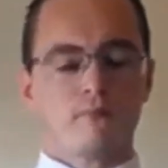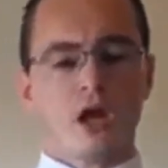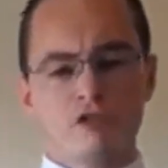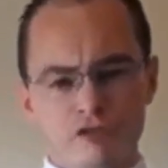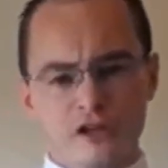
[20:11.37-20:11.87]

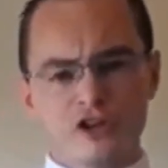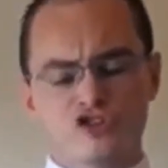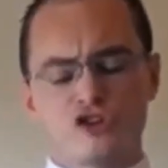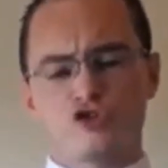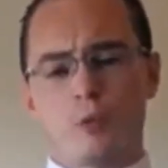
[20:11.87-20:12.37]
Felix and
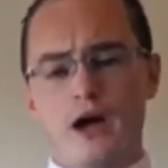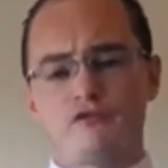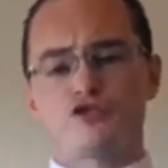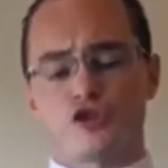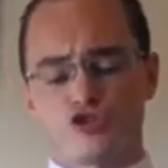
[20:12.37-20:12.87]
his wife
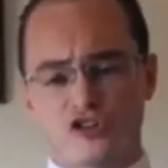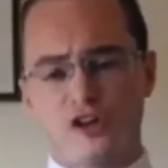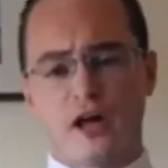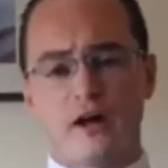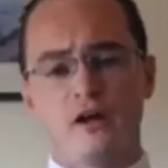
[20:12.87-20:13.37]

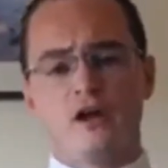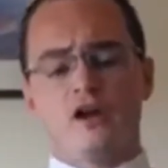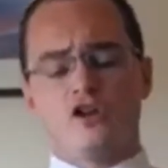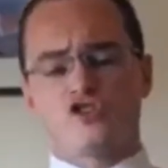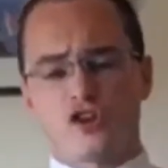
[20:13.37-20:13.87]
Drusilla
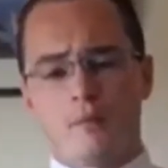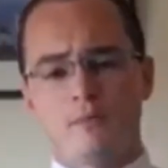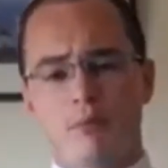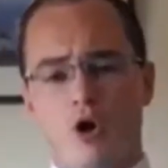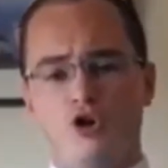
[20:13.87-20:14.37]
summoned
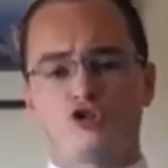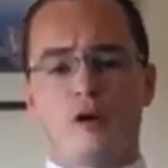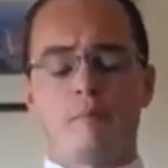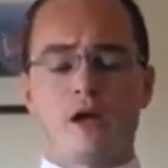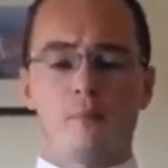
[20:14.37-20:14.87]
Paul to
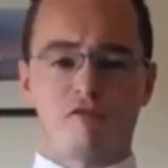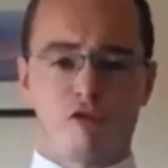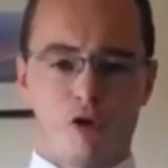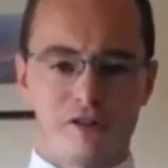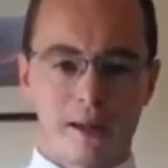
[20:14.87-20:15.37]
appear
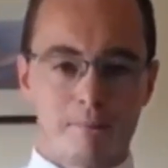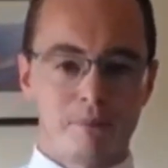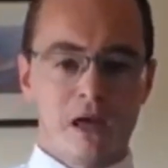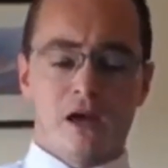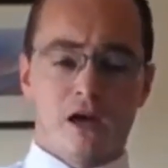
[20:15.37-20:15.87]
before them
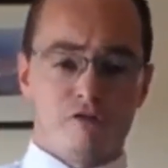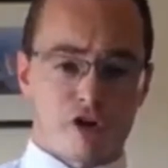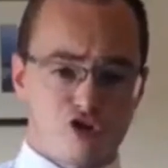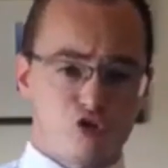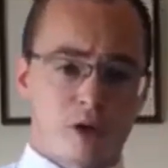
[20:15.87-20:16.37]
in
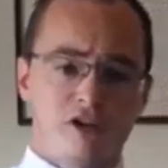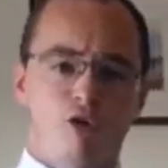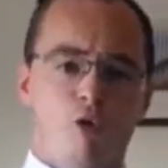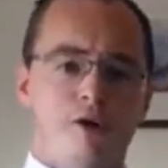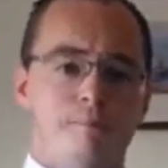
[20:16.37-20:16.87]
verse
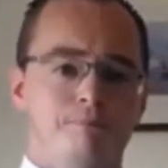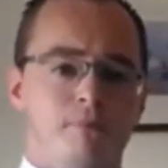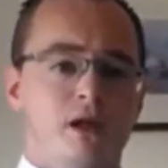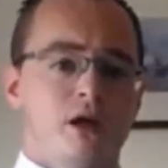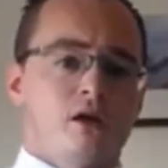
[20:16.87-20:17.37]
24.
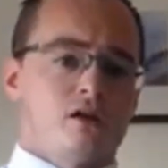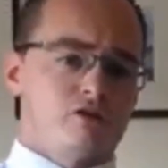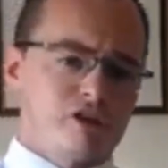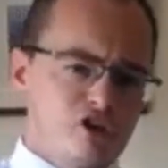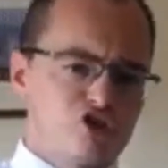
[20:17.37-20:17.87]
Now,
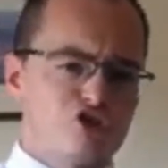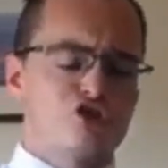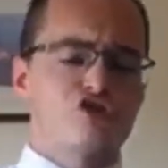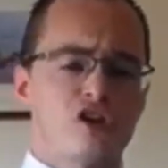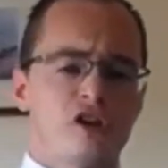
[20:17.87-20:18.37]
Felix and
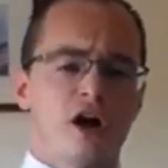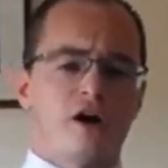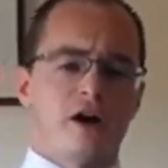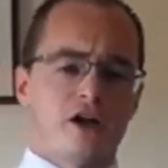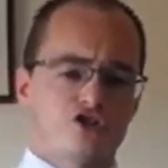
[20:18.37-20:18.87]
Drusilla
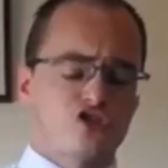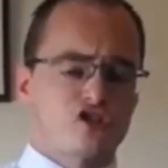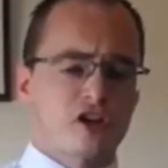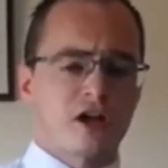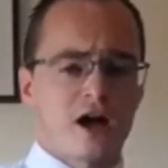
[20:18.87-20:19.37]
are
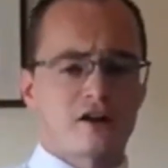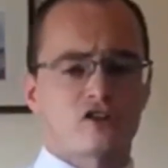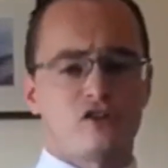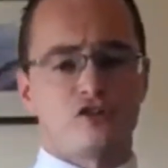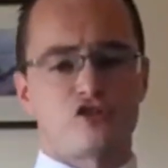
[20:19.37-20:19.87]
interesting
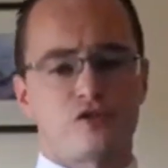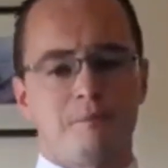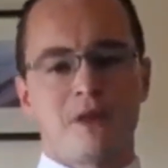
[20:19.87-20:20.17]
characters.